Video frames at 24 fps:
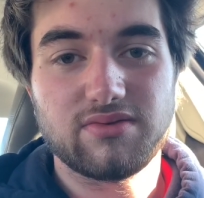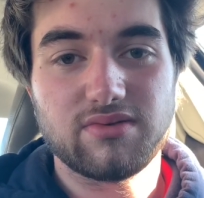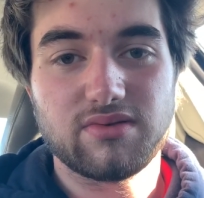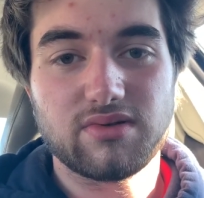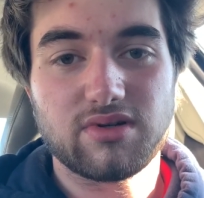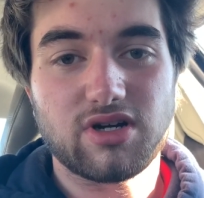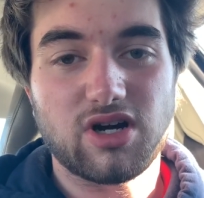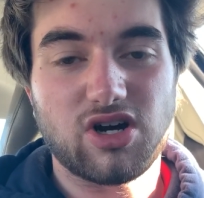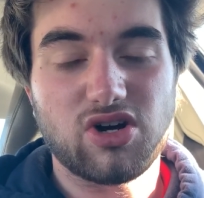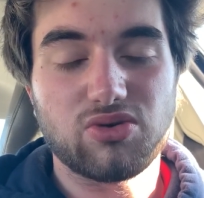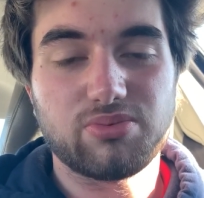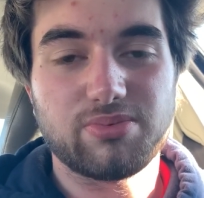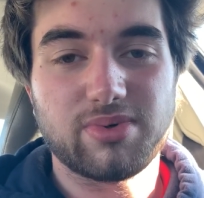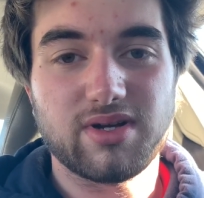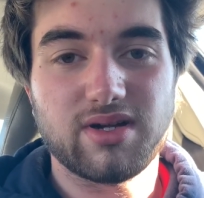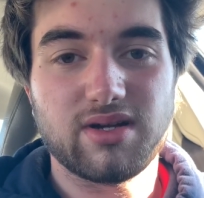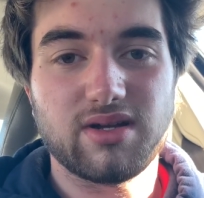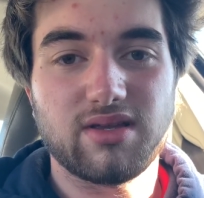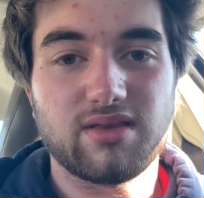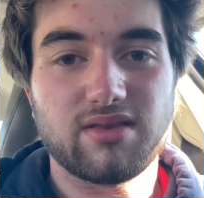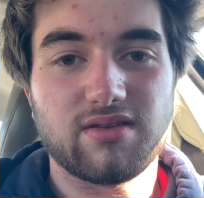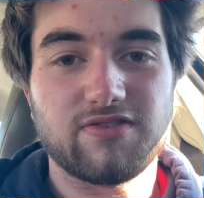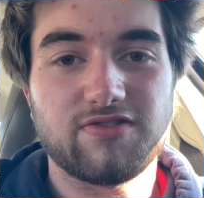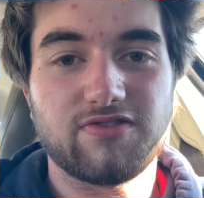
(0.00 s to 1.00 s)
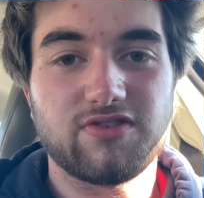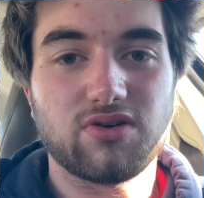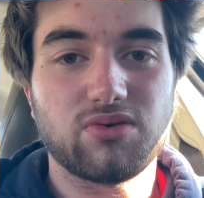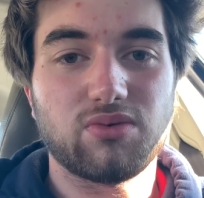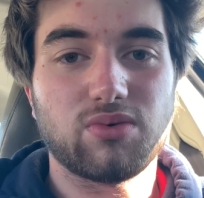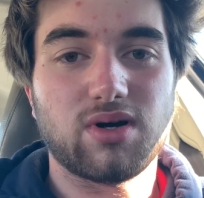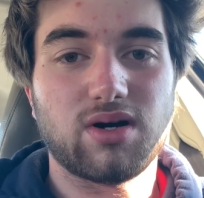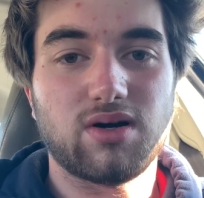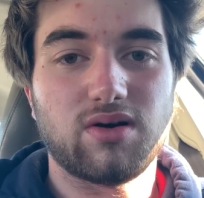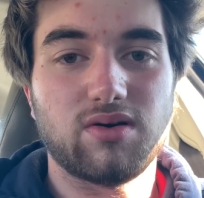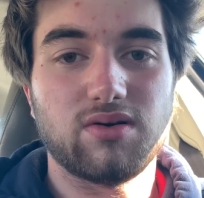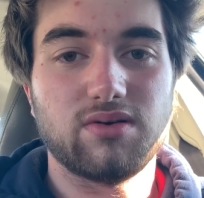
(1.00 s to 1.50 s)
carpet in the
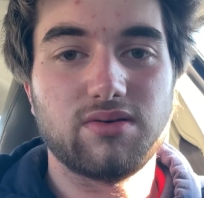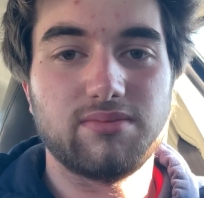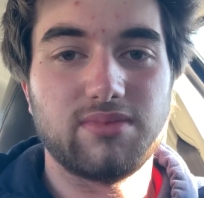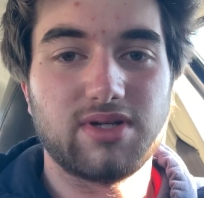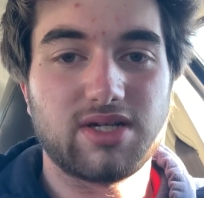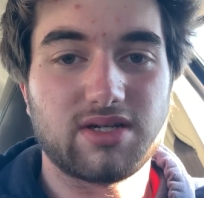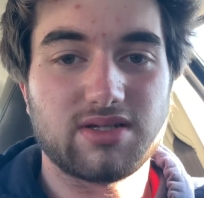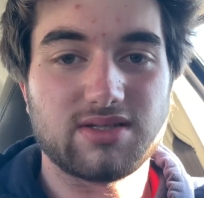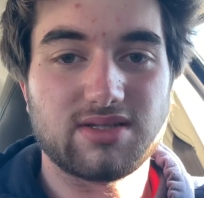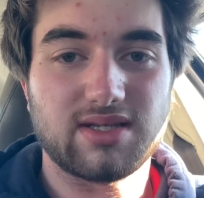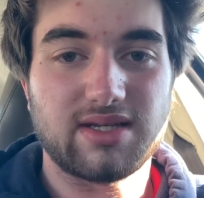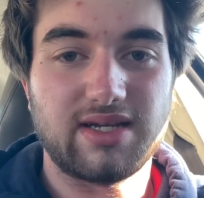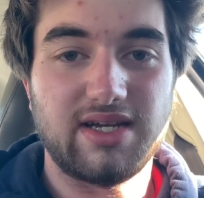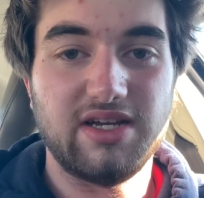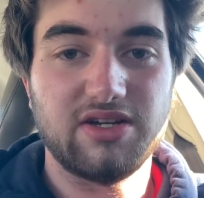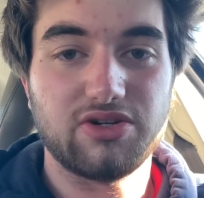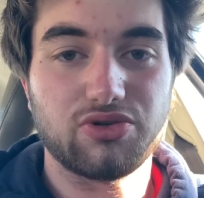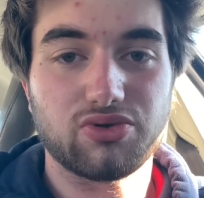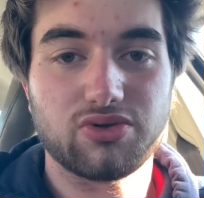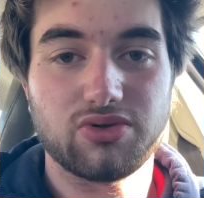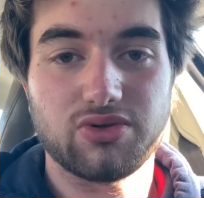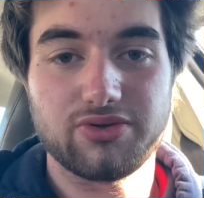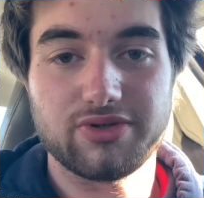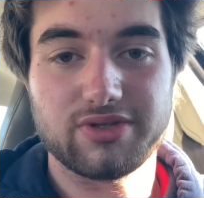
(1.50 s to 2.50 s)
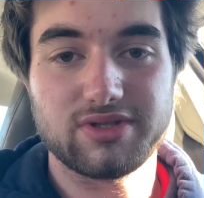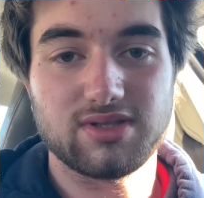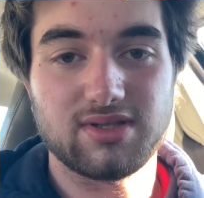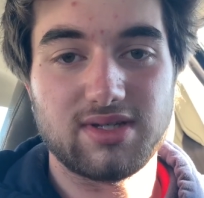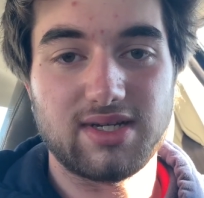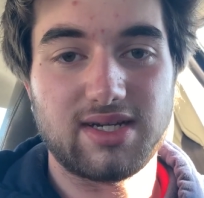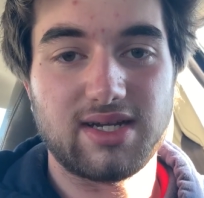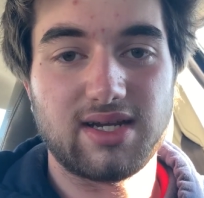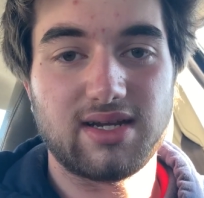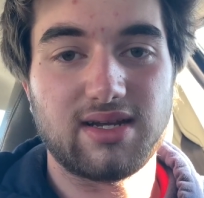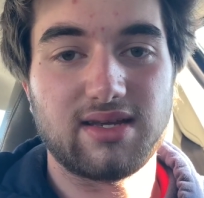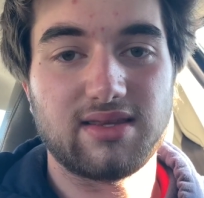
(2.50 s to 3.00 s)
footwell because the heater core is
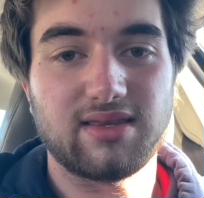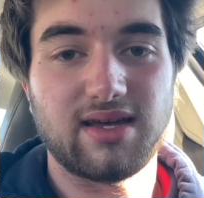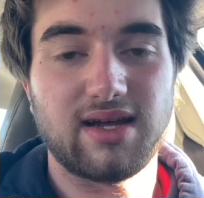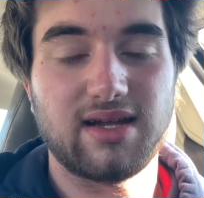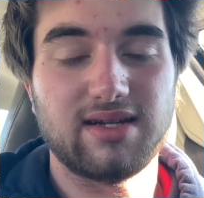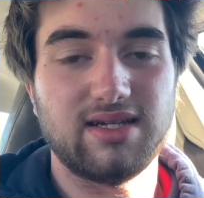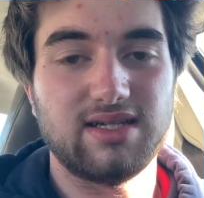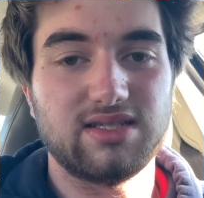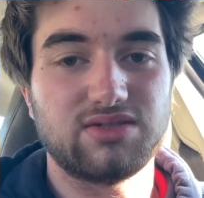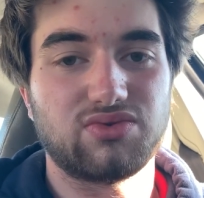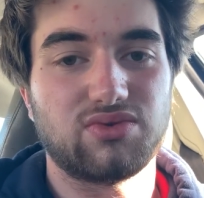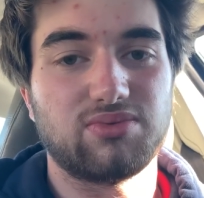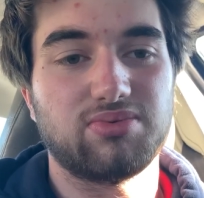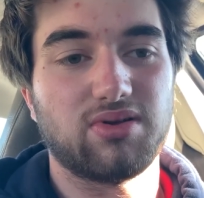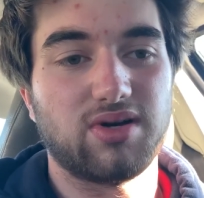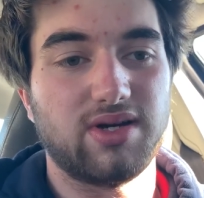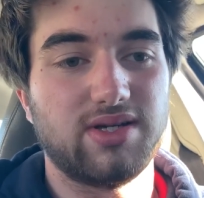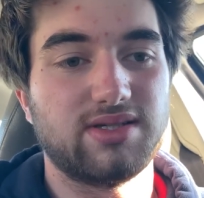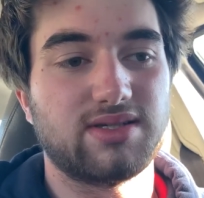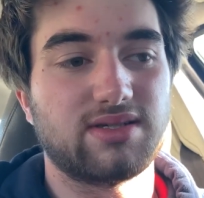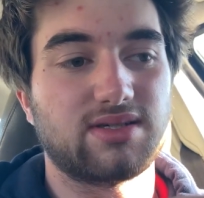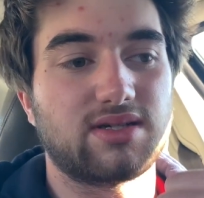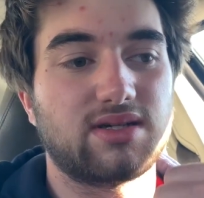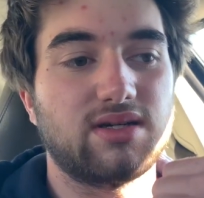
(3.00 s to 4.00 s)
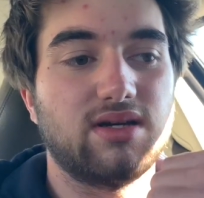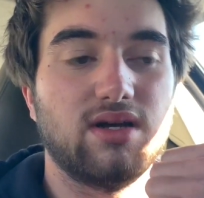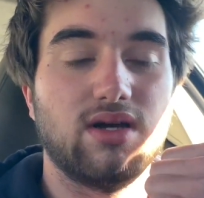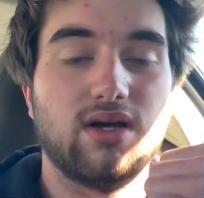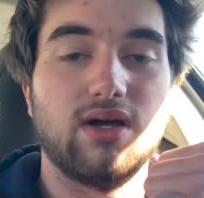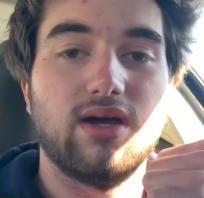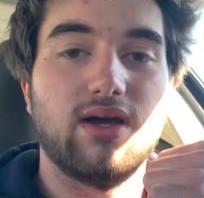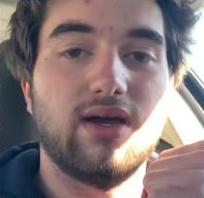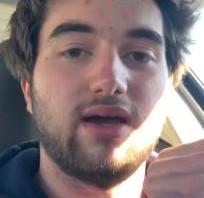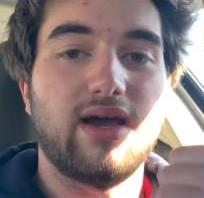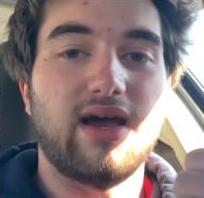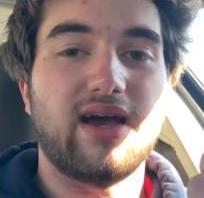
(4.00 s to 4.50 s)
leaking and that needs replacing,
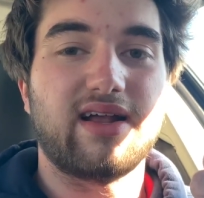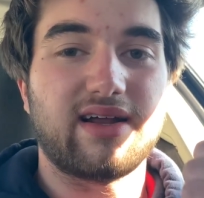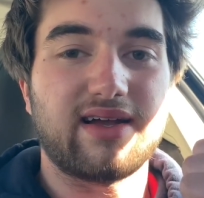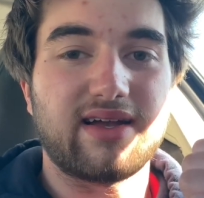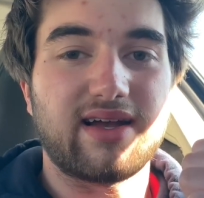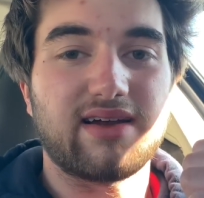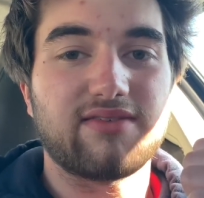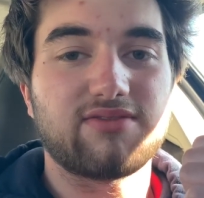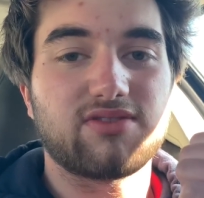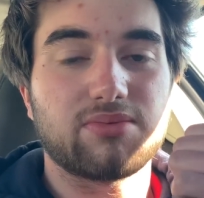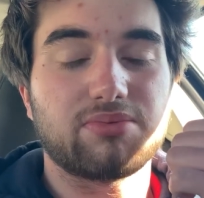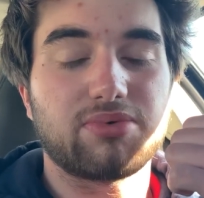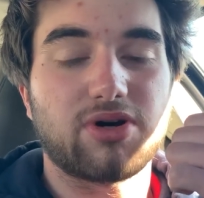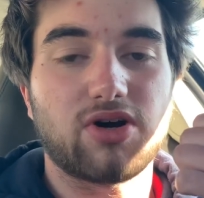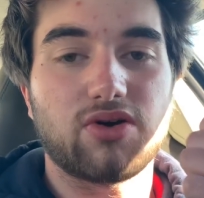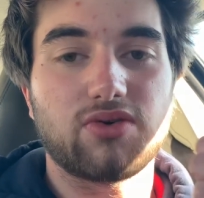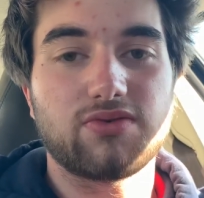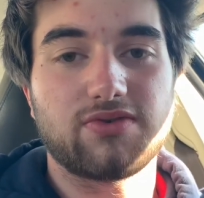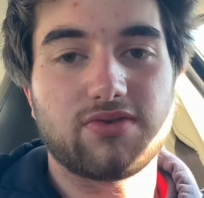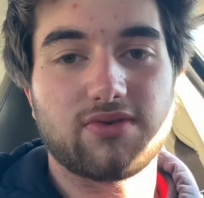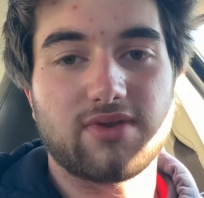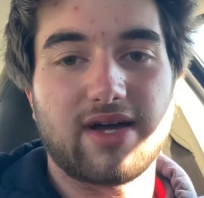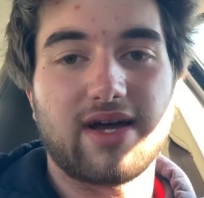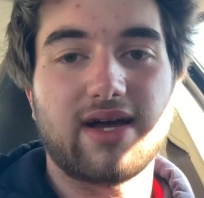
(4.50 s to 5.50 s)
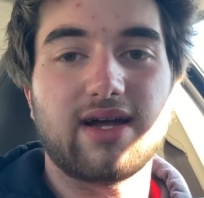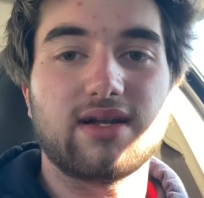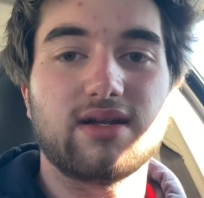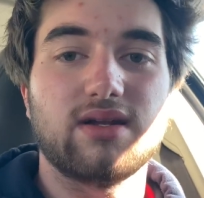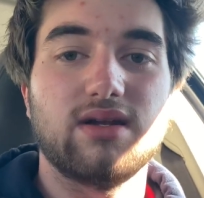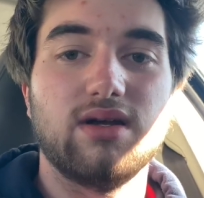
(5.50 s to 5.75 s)
and I have the part for that.